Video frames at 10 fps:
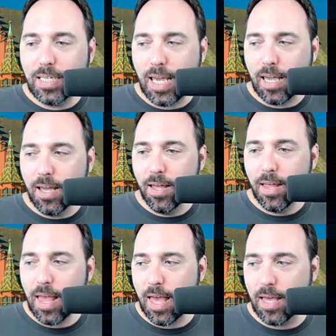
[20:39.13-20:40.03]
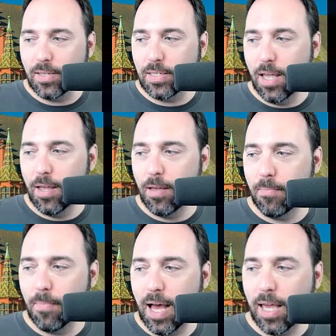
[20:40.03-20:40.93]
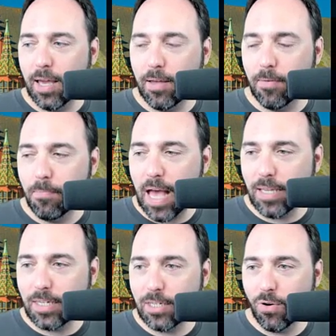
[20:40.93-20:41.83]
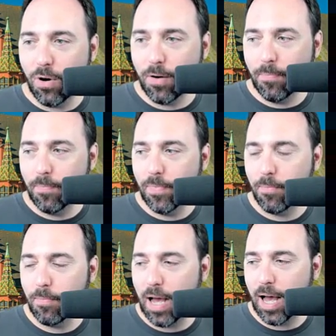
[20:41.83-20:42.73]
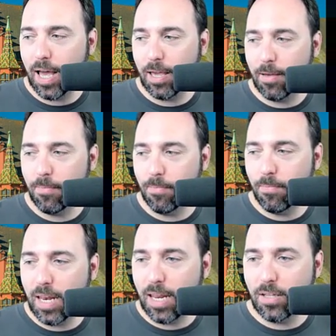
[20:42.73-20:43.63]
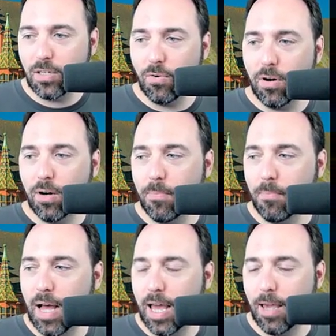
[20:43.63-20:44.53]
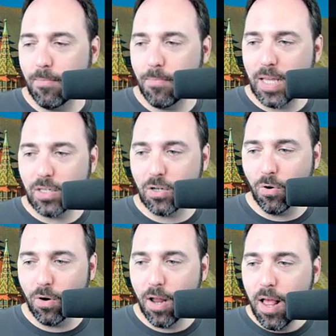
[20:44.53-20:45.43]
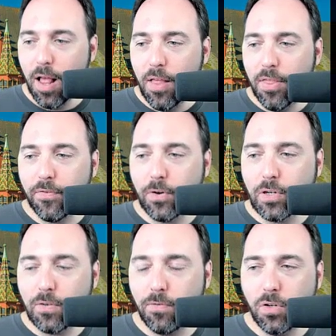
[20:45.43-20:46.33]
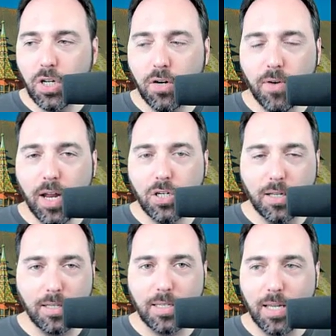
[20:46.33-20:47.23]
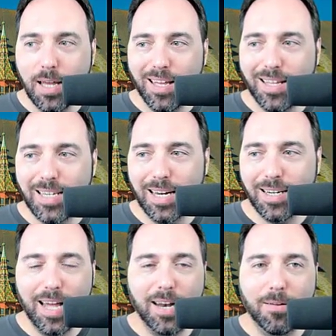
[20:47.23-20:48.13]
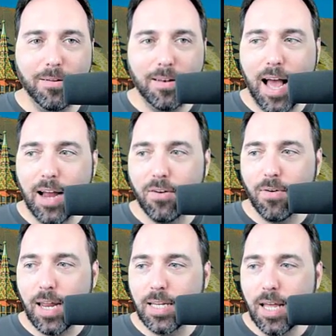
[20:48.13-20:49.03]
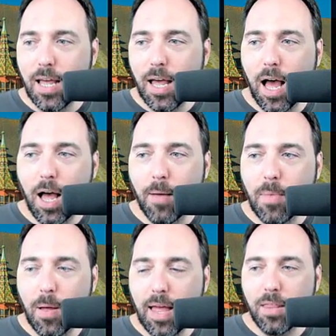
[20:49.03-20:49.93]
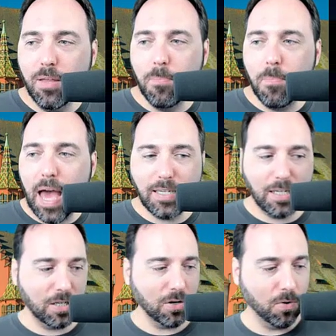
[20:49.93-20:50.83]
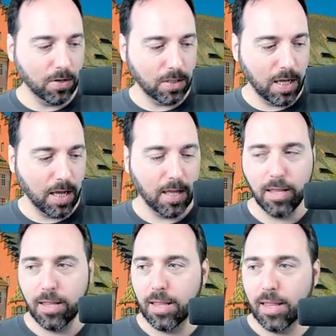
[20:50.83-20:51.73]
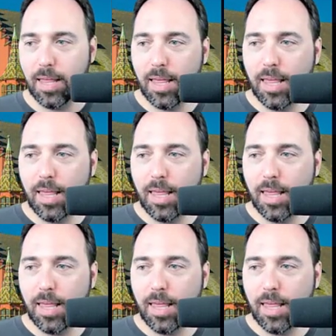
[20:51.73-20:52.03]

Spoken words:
what we see is my best score, my median score, my mean score. The first few generations, it's actually kind of not great. The best scores,